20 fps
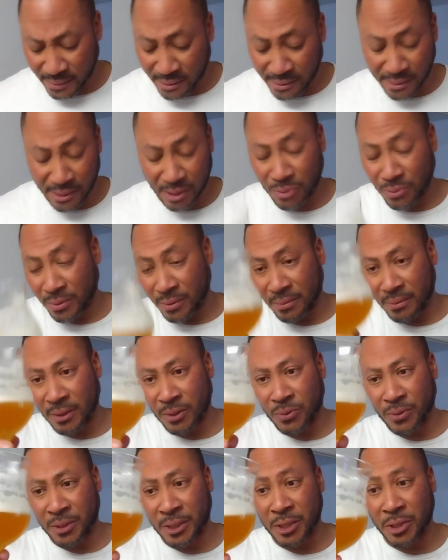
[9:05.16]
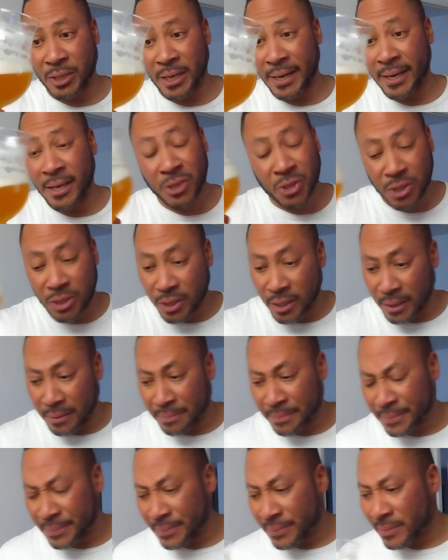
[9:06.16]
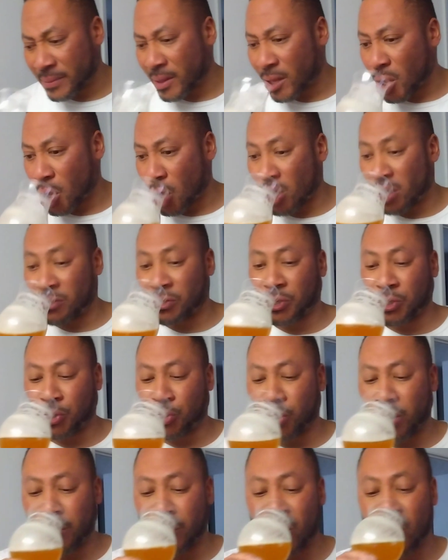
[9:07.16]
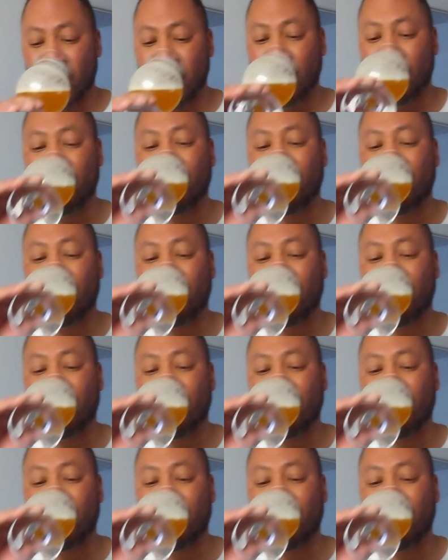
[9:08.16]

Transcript: Just what it tastes like. It's good. It's enjoyable.